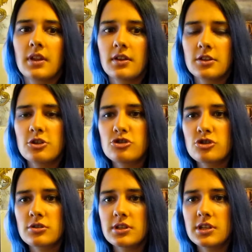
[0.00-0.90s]

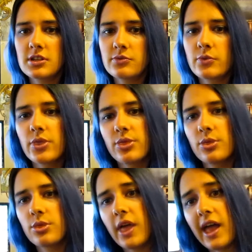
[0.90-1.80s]
usually
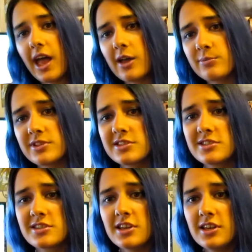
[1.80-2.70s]
when that
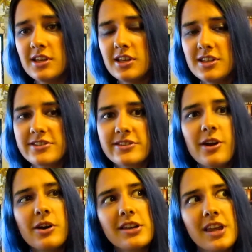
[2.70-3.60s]
happens, it's
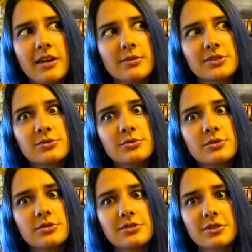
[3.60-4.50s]
already time
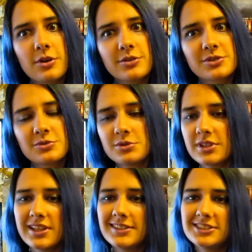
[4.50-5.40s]
to go to school,
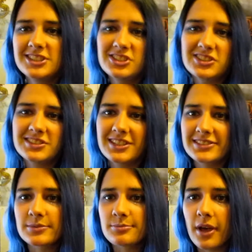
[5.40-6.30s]
and she just
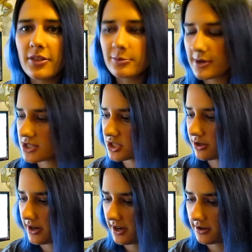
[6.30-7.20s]
doesn't bother brushing
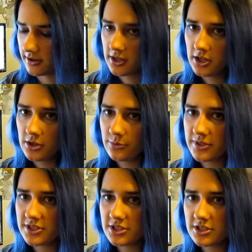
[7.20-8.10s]
her hair,
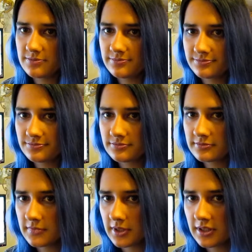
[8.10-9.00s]
which,
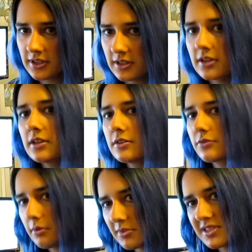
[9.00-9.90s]

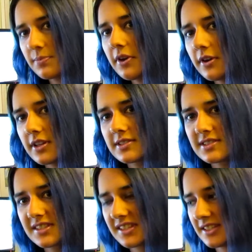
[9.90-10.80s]
from experience,